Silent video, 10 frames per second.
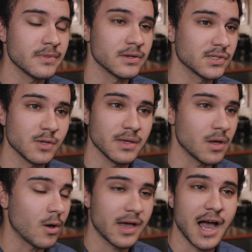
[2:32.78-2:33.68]
There's going to be
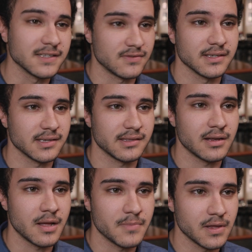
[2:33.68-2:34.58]
all kinds of things like
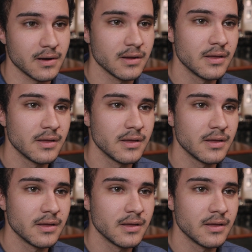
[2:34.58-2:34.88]
that out there.